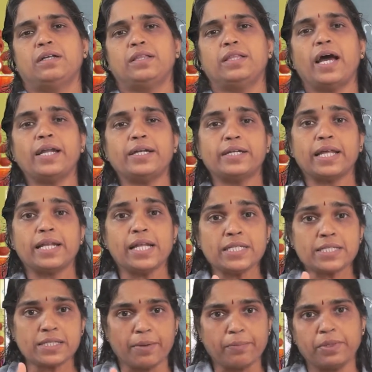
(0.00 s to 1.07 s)
that tells
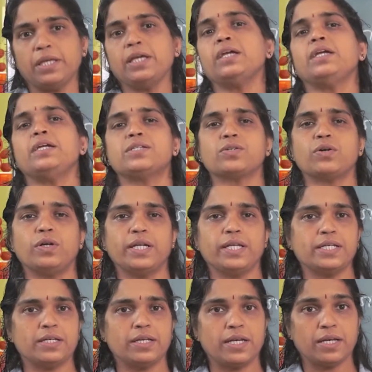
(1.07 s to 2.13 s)
us something is called
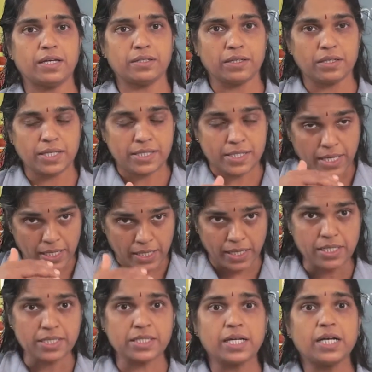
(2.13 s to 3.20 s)
a
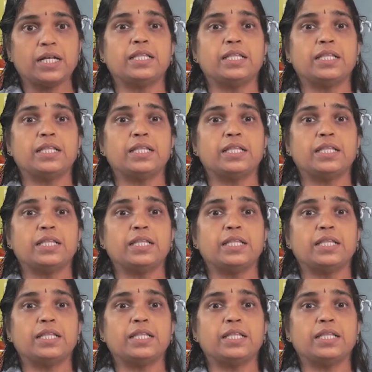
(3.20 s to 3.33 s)
sentence